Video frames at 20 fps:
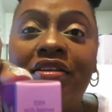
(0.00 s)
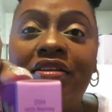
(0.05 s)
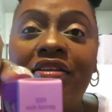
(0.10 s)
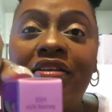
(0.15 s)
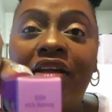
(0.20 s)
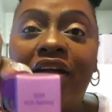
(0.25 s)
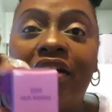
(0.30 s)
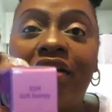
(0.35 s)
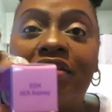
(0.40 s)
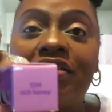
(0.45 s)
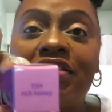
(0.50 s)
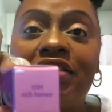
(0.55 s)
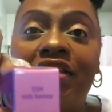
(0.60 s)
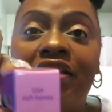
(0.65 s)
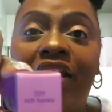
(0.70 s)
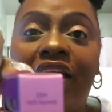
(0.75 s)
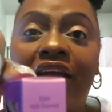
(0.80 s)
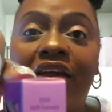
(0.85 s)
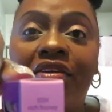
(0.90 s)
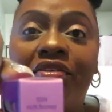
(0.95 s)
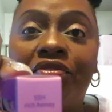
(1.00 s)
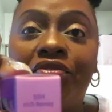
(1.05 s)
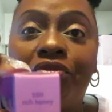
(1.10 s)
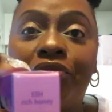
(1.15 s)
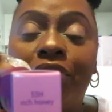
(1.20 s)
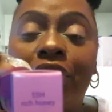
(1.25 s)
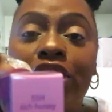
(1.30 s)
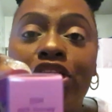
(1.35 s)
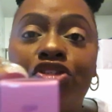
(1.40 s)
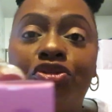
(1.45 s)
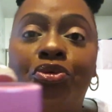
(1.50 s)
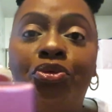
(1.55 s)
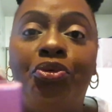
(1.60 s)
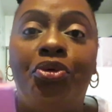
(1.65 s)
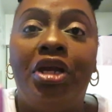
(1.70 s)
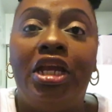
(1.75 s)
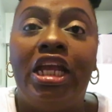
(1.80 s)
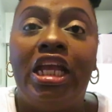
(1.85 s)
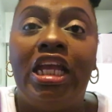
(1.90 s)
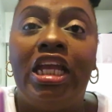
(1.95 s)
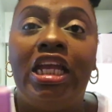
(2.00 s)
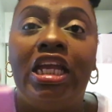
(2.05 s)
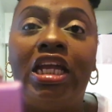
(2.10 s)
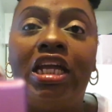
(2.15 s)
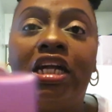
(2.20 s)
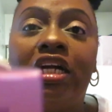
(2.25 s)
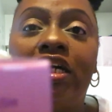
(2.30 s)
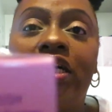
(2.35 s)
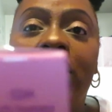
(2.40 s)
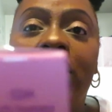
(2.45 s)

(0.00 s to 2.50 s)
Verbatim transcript: y'all see that Rich Honey.